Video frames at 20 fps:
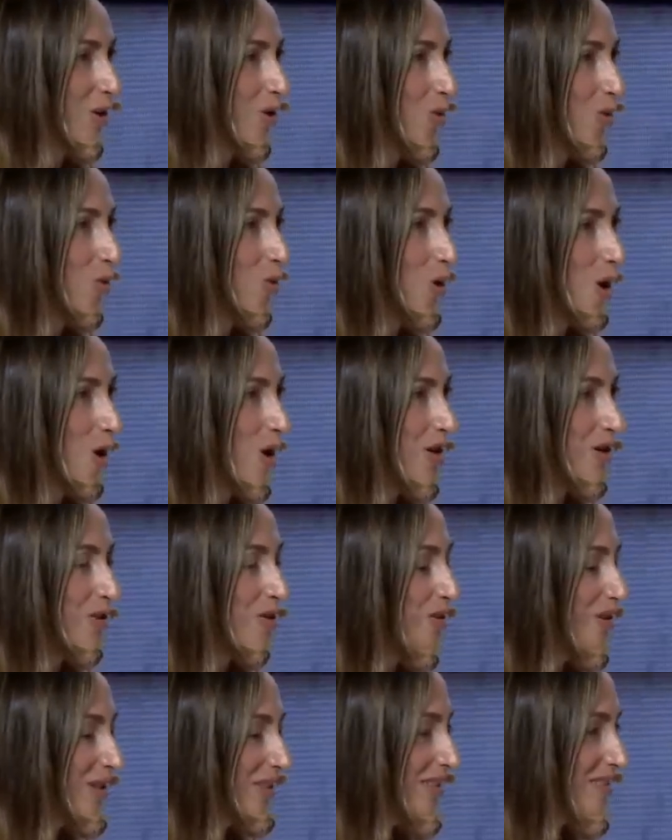who are you
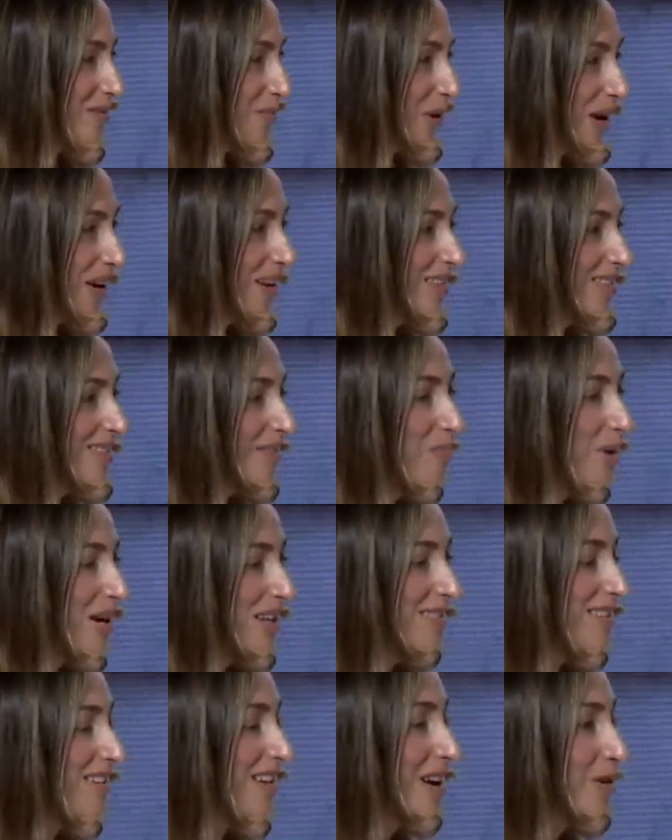in this
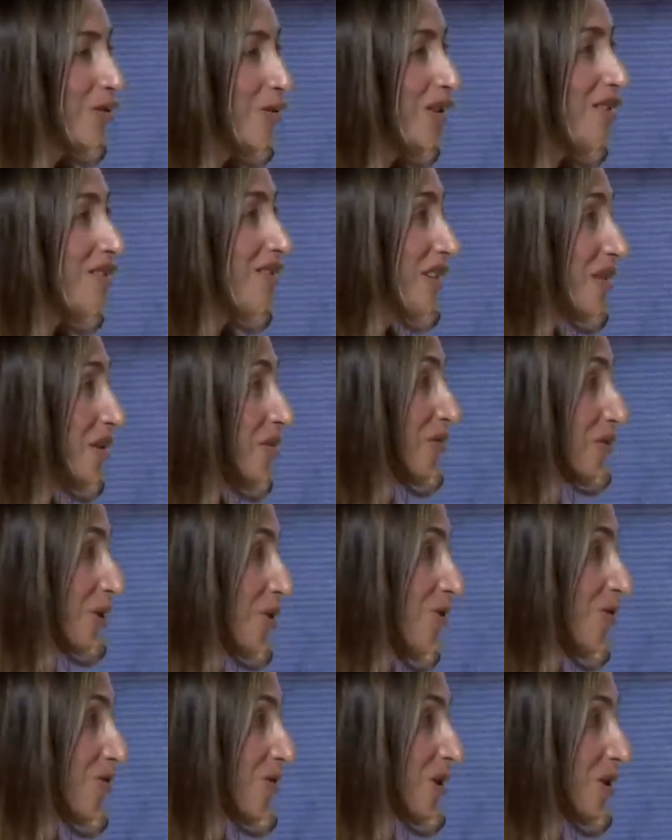painting and what does it
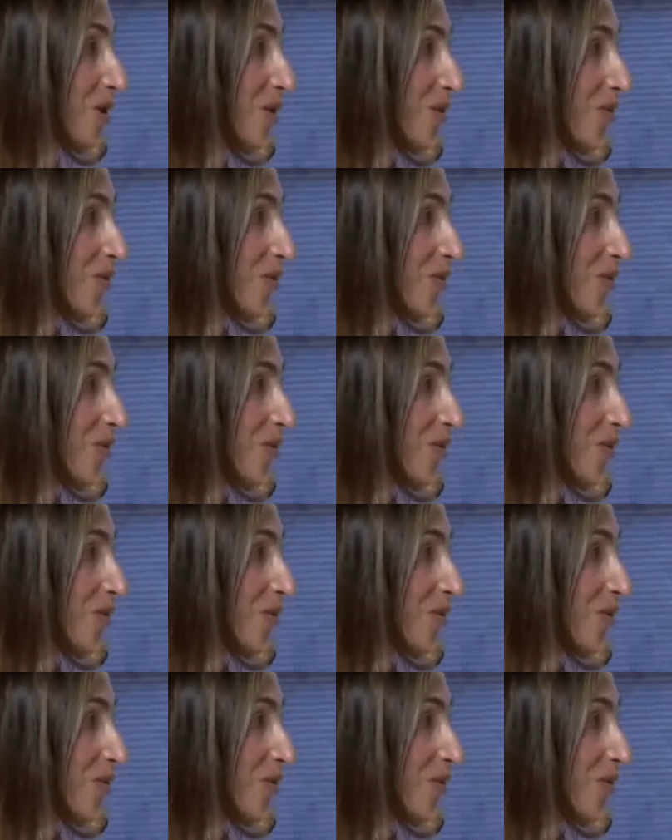evoke for you?